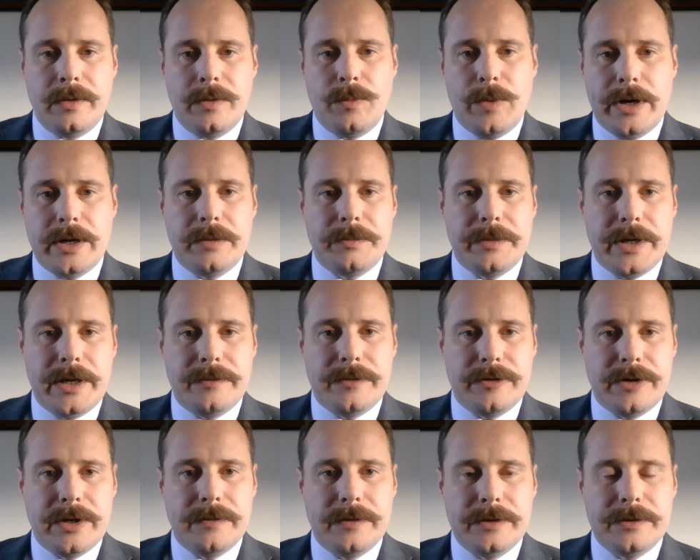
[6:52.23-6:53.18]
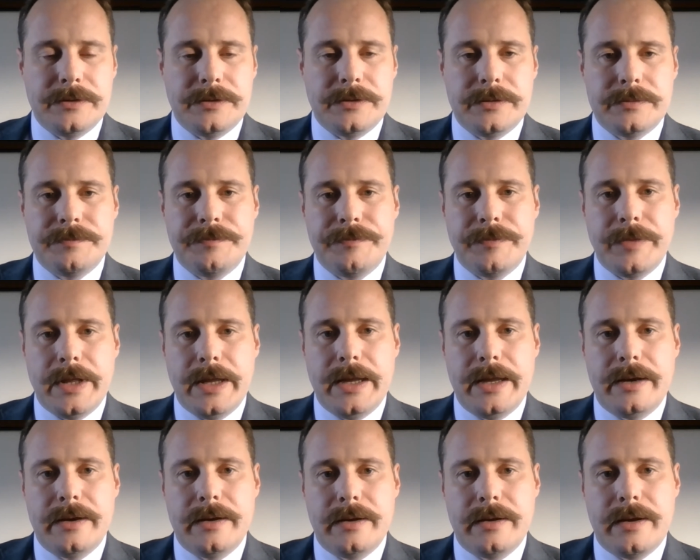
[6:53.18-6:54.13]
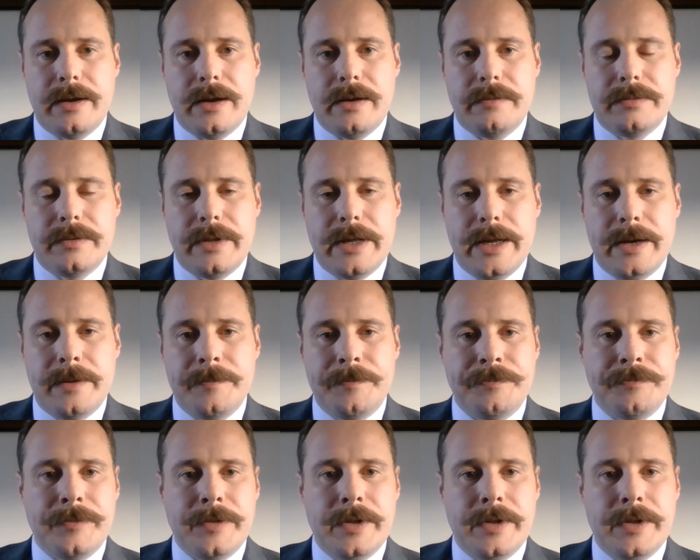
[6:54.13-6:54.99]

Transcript: One of them gave her evidence, and after that,